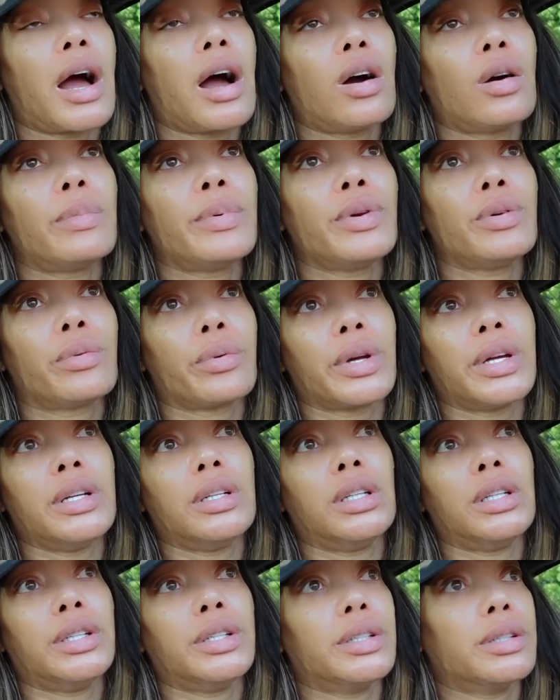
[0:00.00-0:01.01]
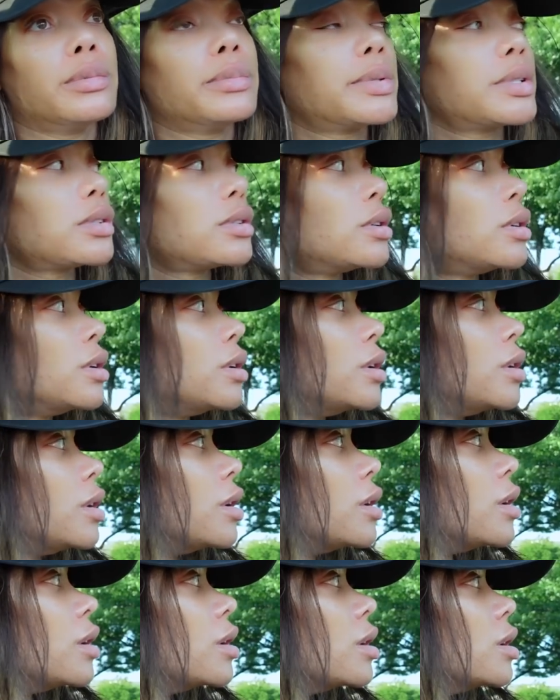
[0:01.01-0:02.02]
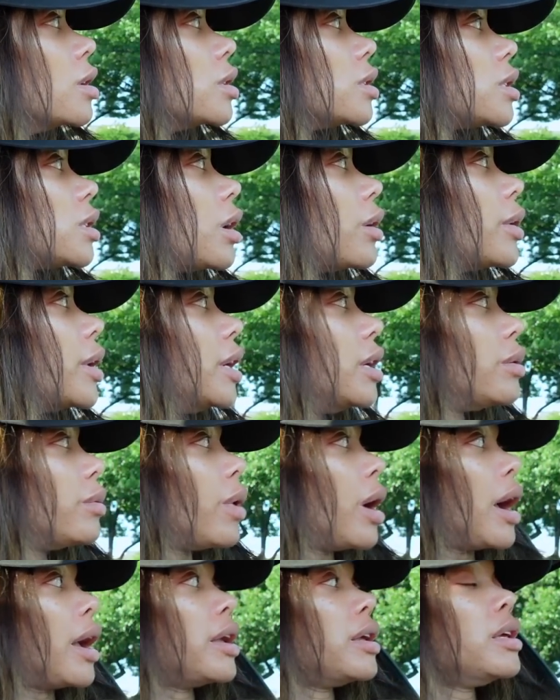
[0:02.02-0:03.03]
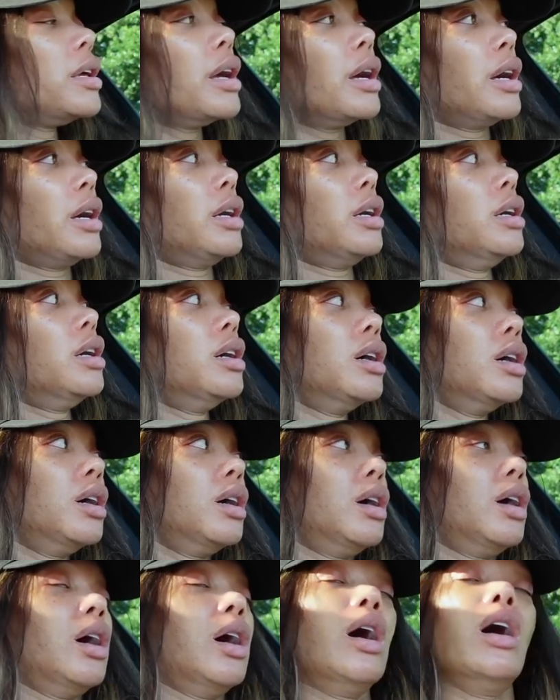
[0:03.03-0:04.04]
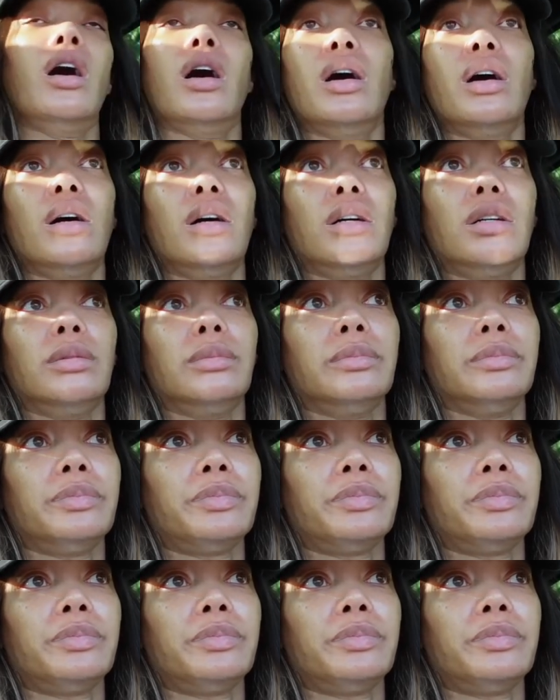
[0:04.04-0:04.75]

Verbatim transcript: I hope you read lips. So anyway, yeah, um,